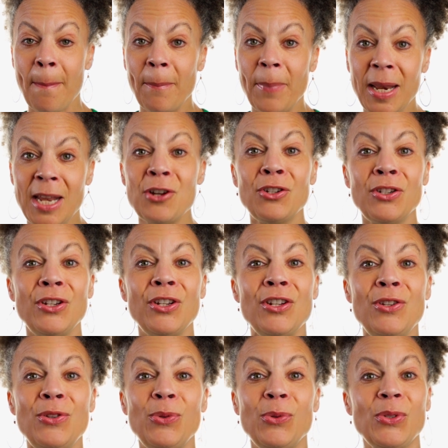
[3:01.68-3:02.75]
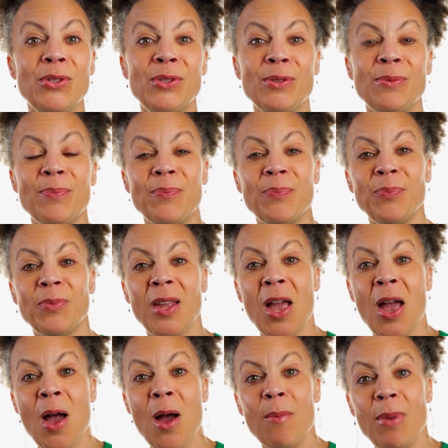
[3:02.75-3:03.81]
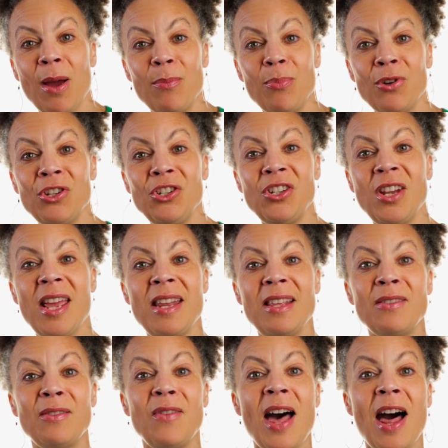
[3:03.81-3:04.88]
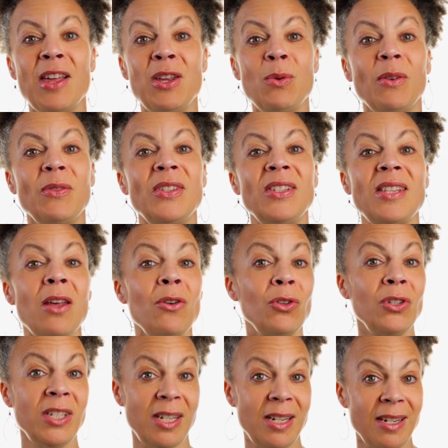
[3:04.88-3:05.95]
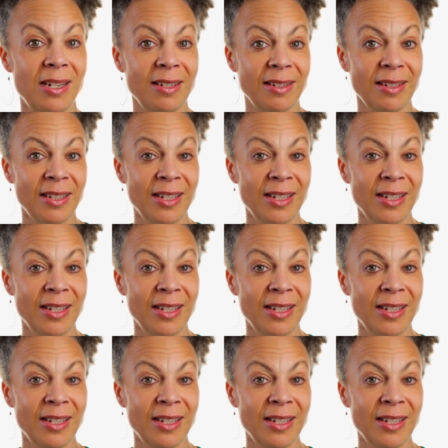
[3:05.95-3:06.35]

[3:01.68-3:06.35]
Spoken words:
But here's the good news. By appreciating the value of subtlety,